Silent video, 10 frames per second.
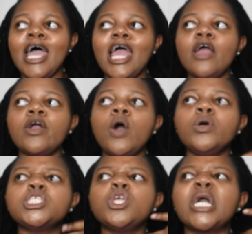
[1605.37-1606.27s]
Erica
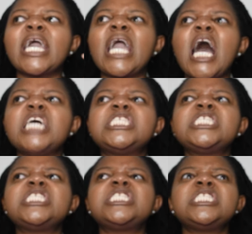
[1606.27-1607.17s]
was looking a
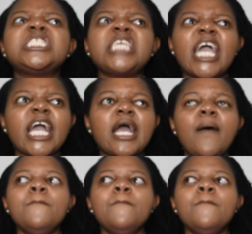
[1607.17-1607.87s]
stick